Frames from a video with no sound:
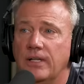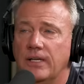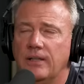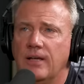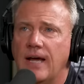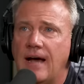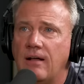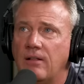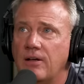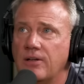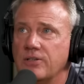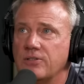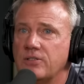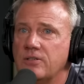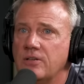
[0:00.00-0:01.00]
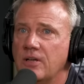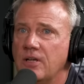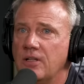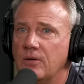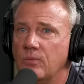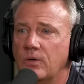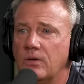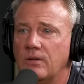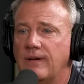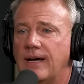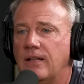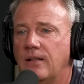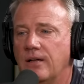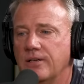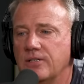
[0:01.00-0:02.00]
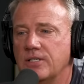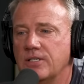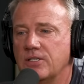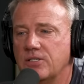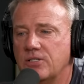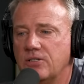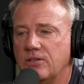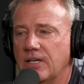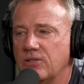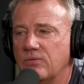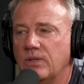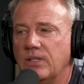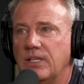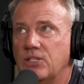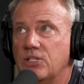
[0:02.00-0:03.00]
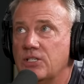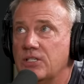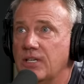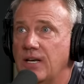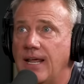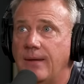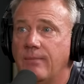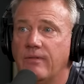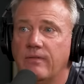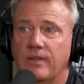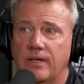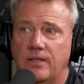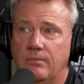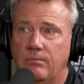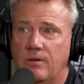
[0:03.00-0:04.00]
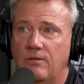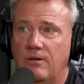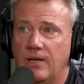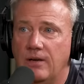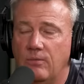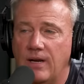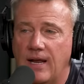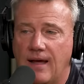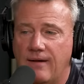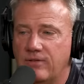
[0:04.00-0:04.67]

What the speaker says: really. The Outlaws, the World of Outlaws is really just the name of the community. We